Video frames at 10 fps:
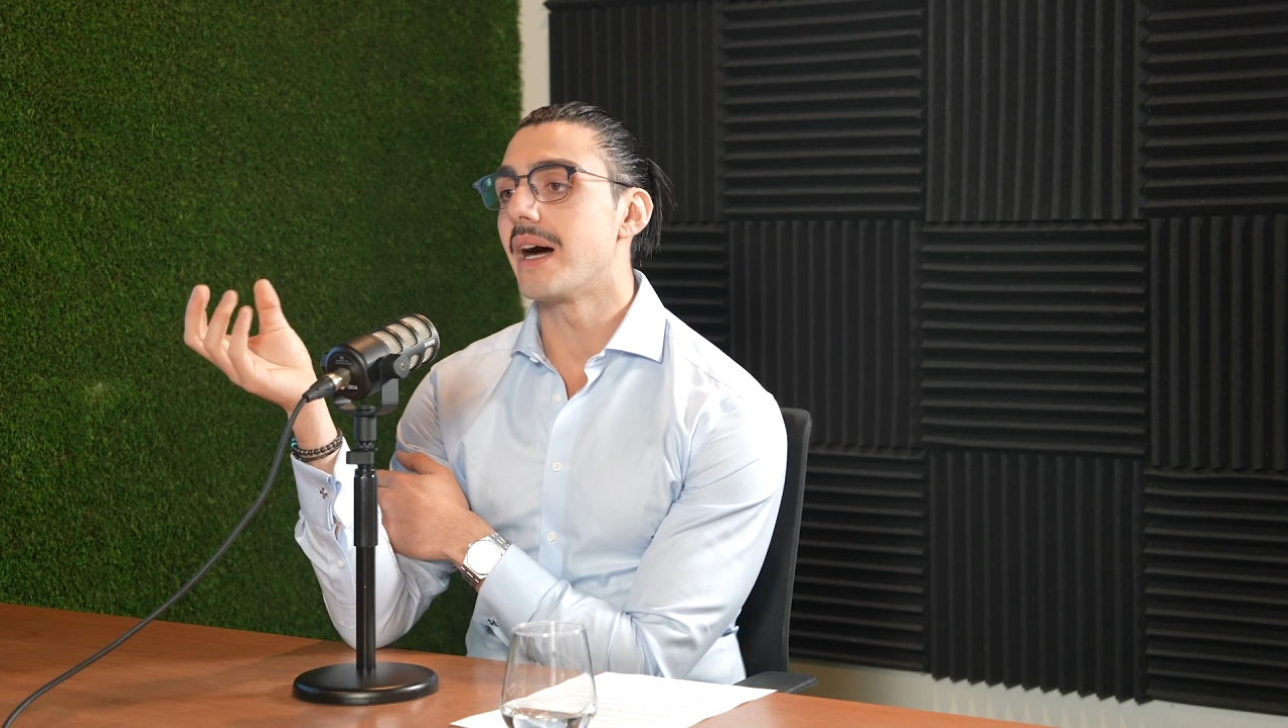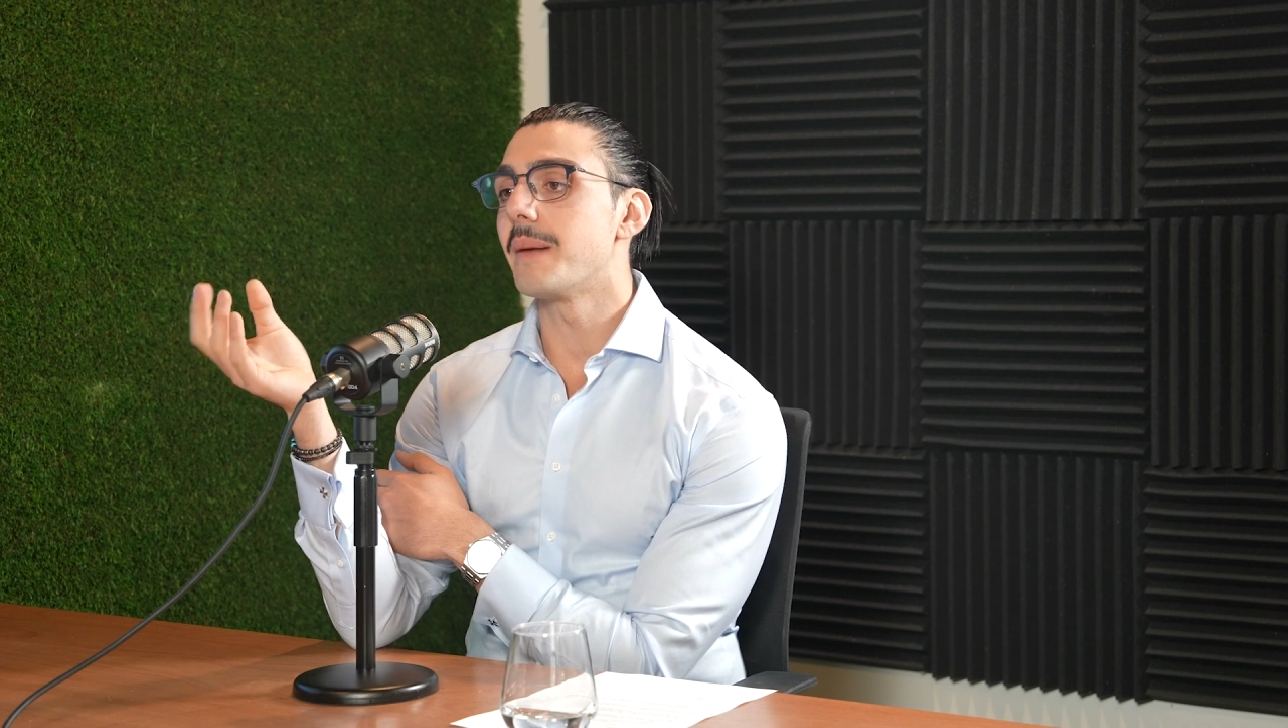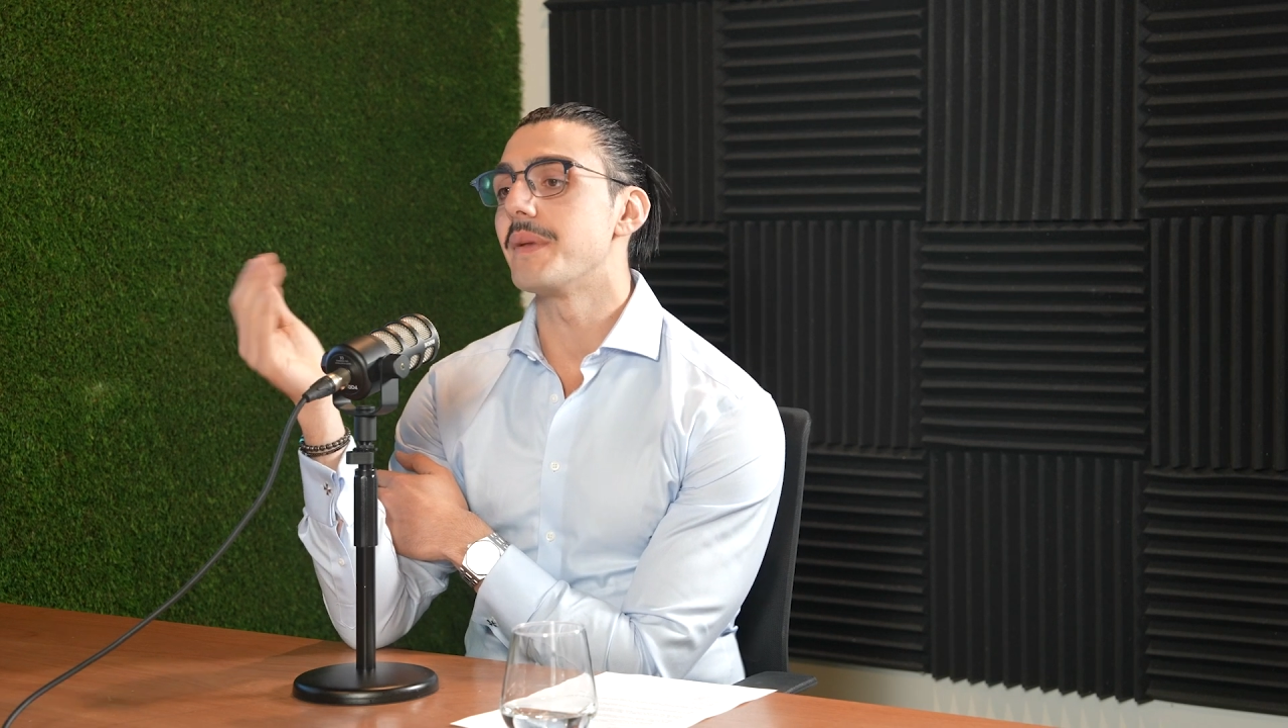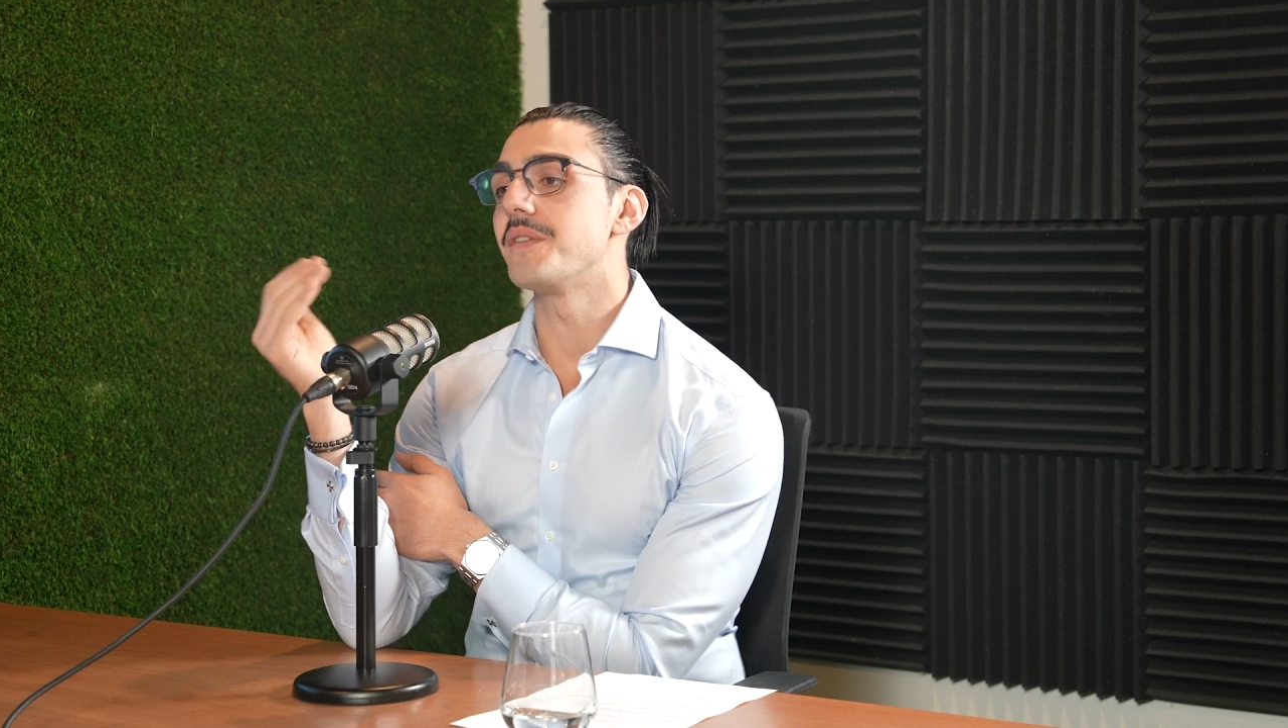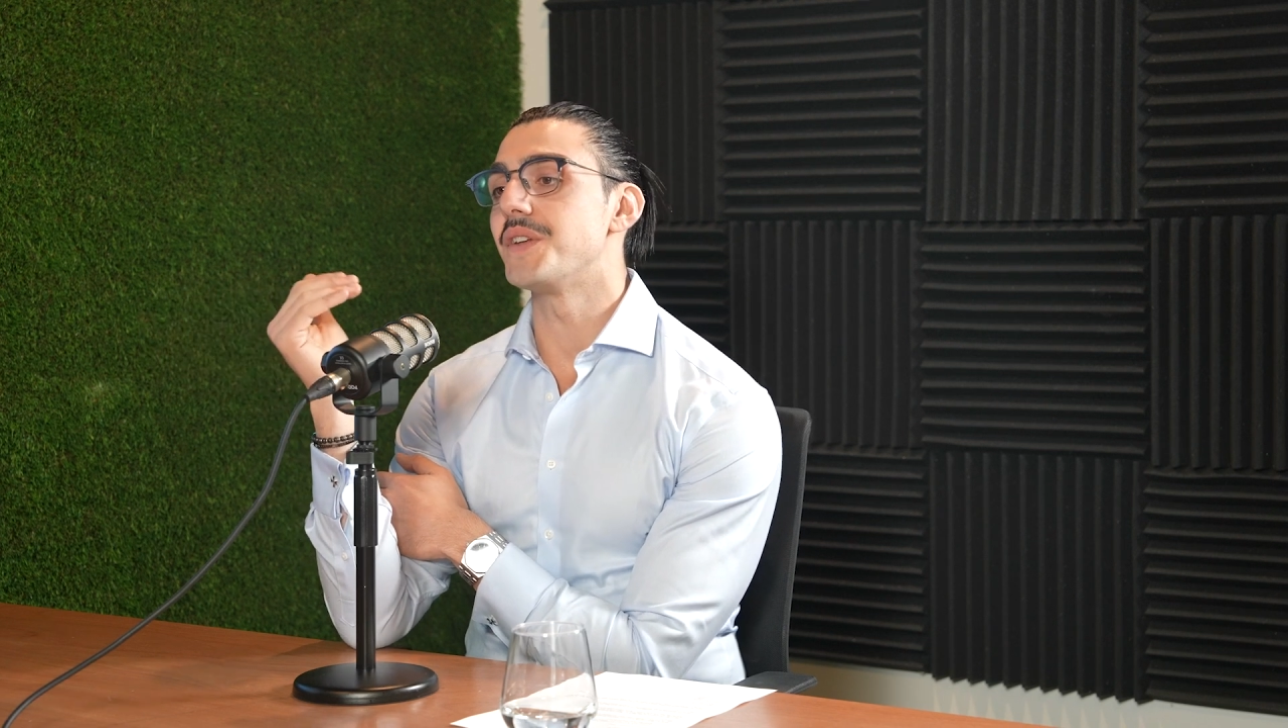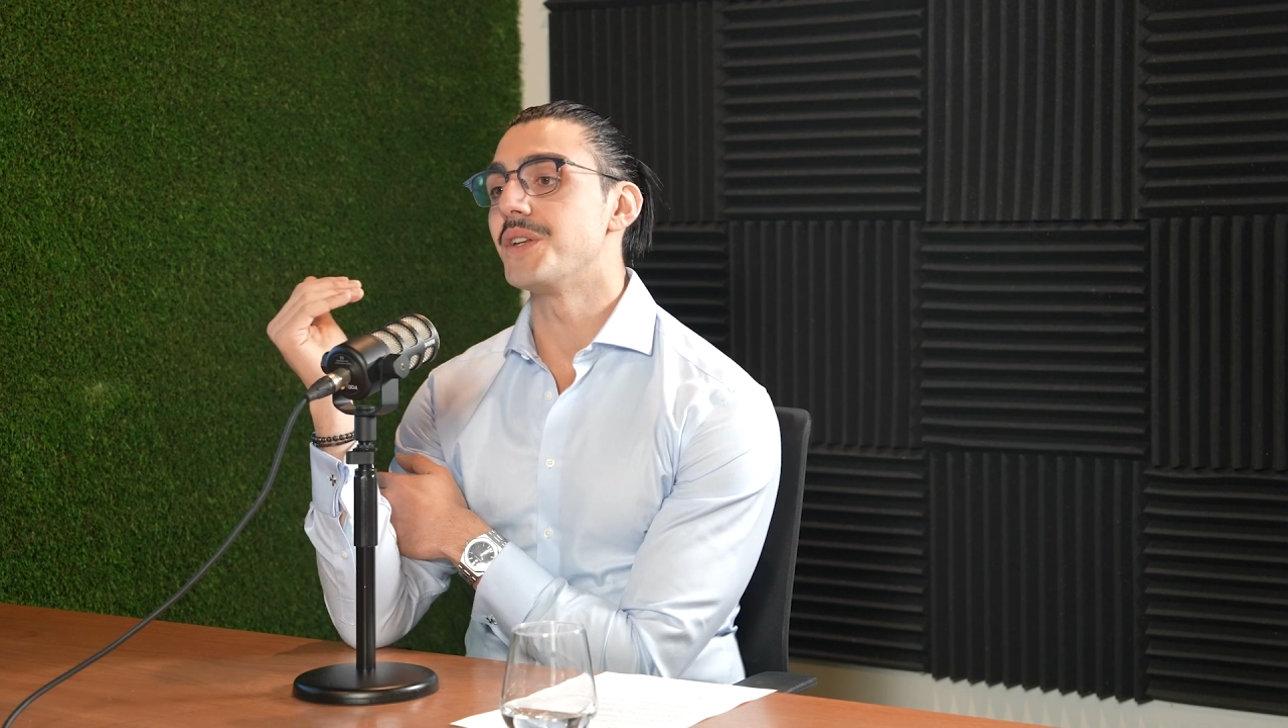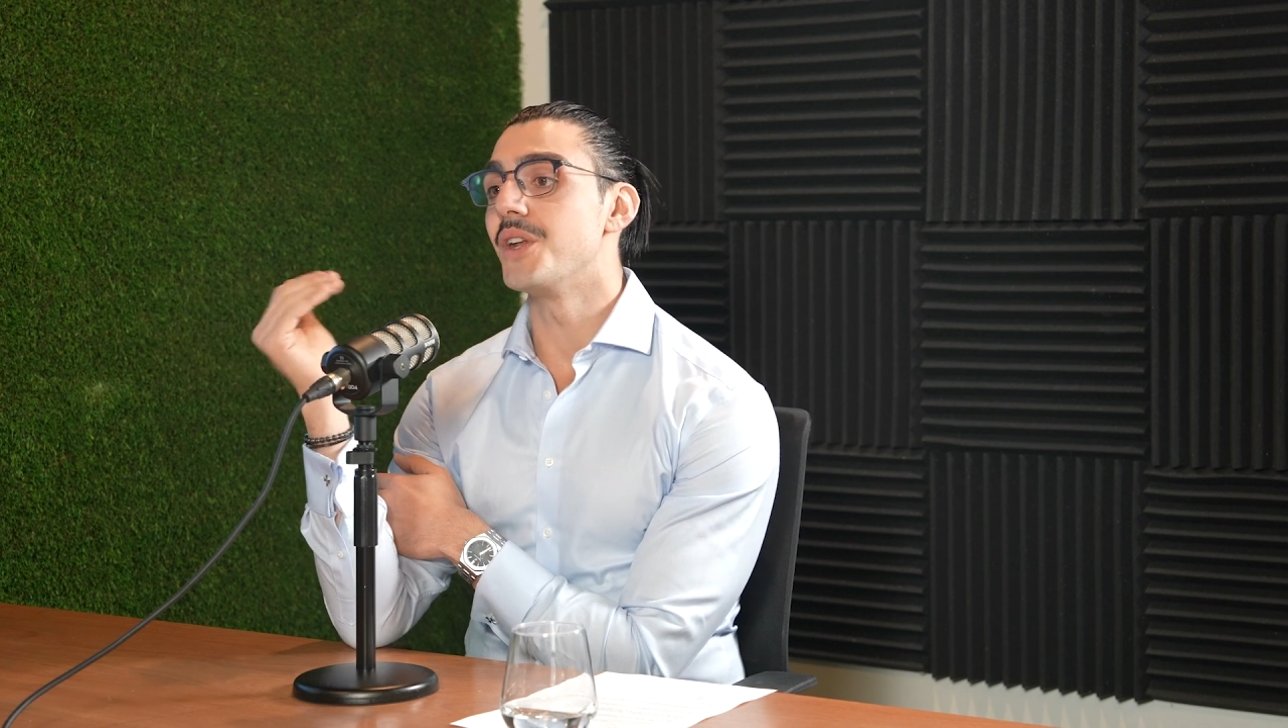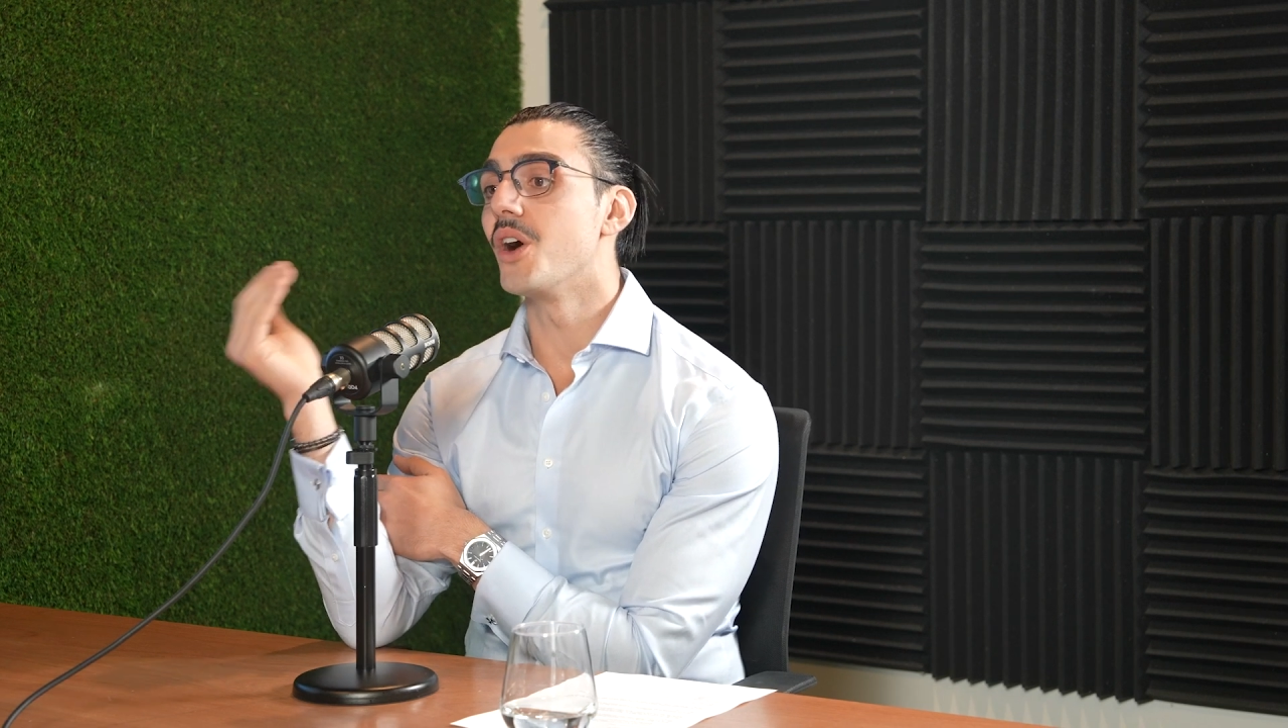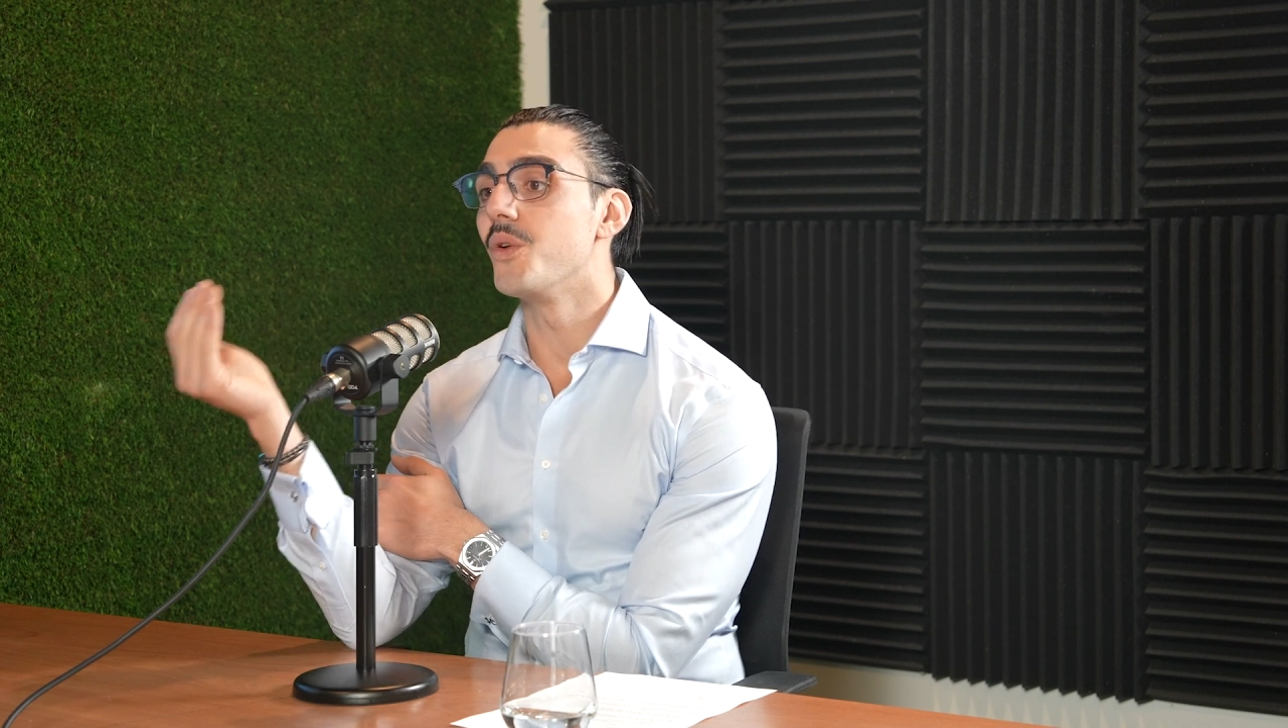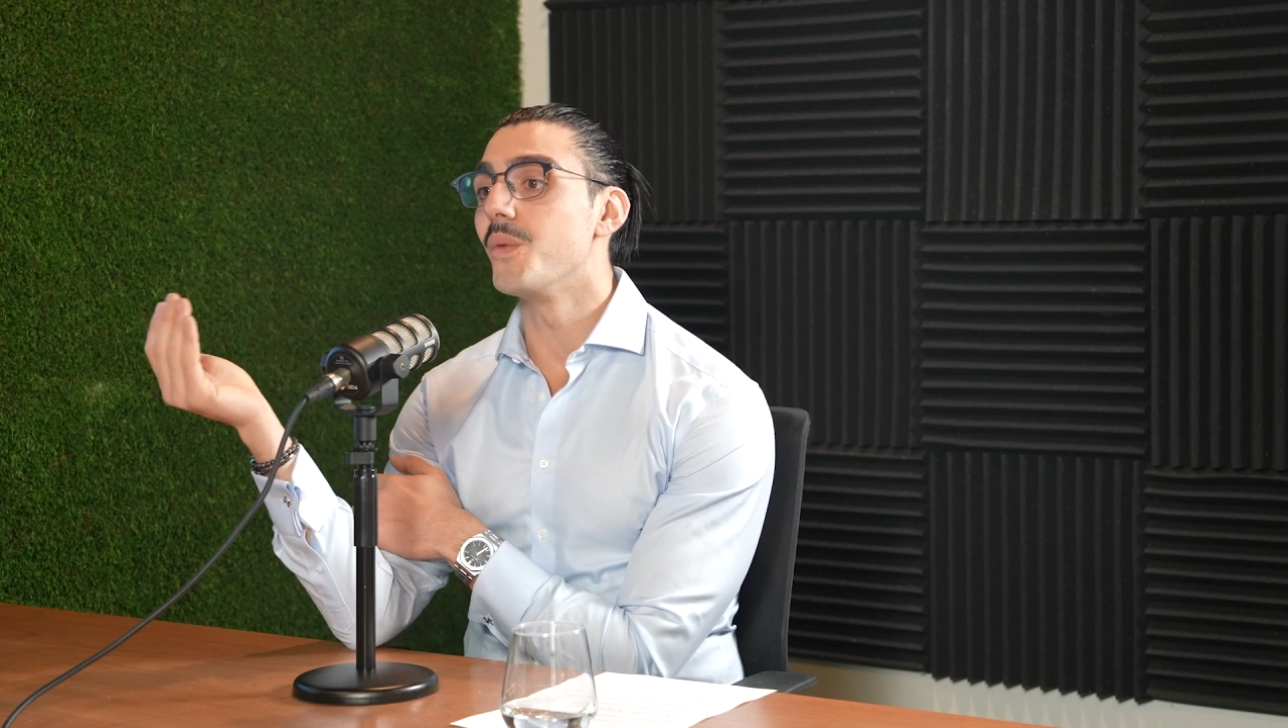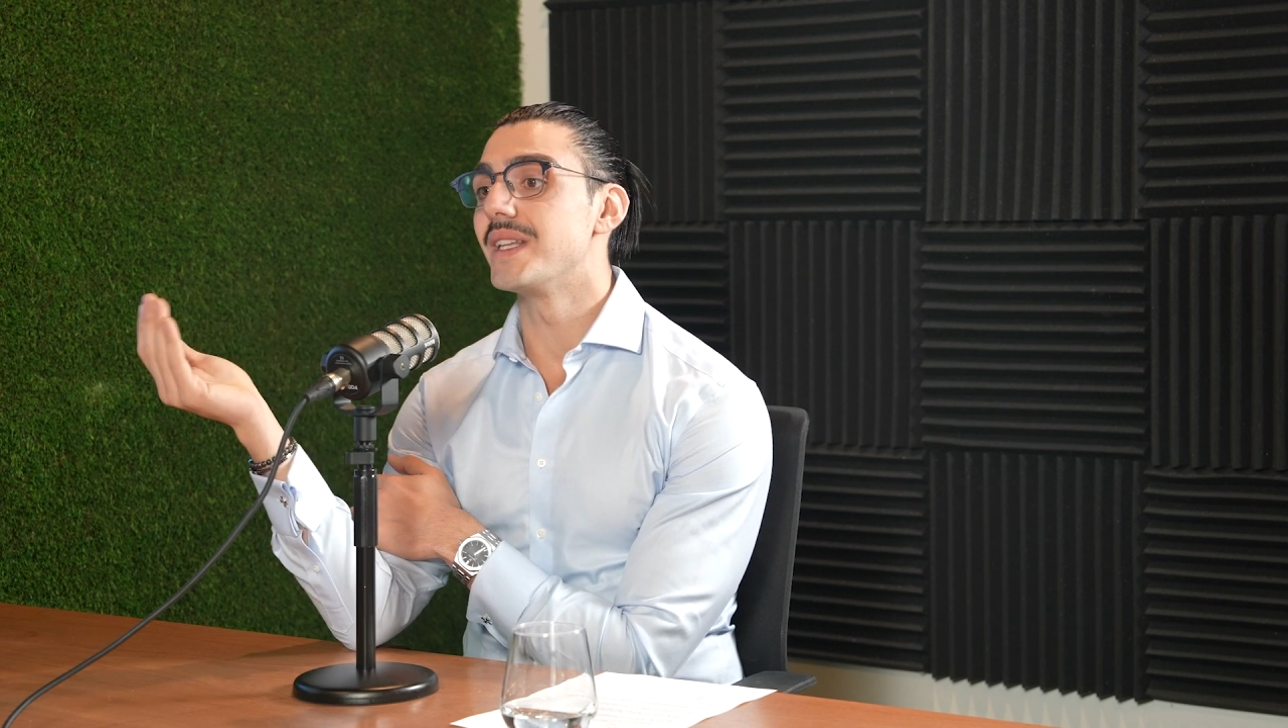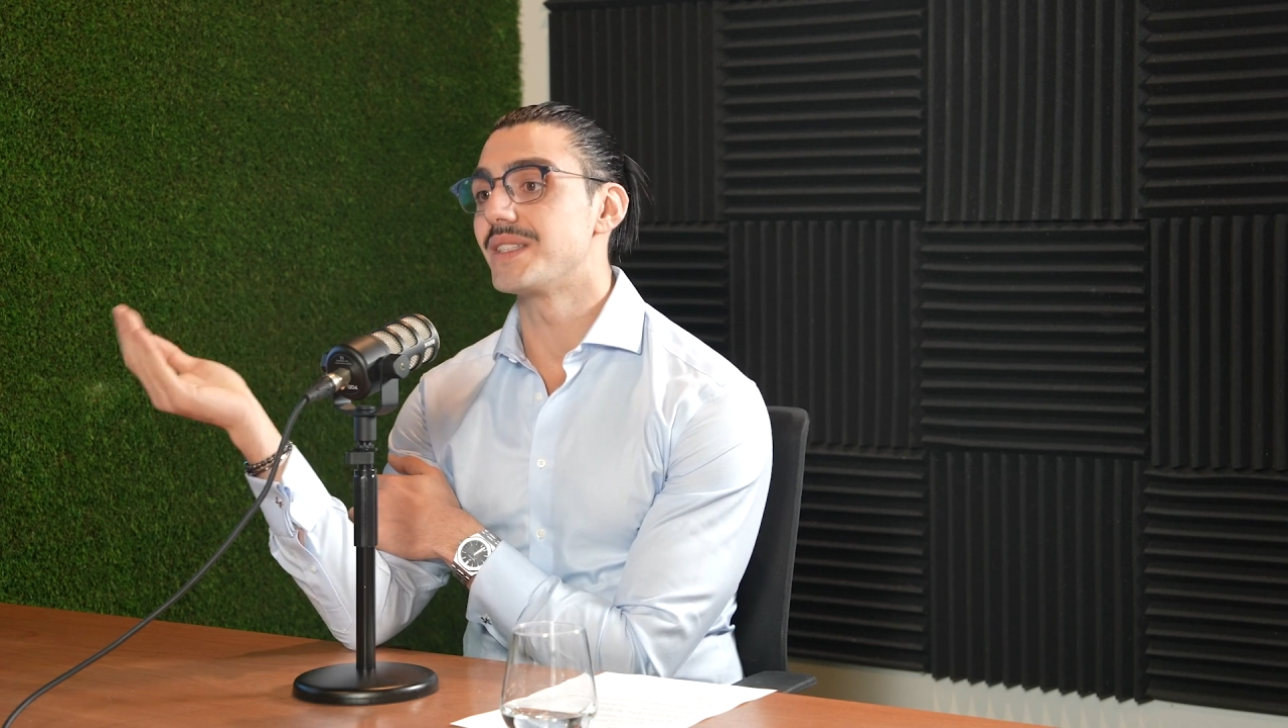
up if you know where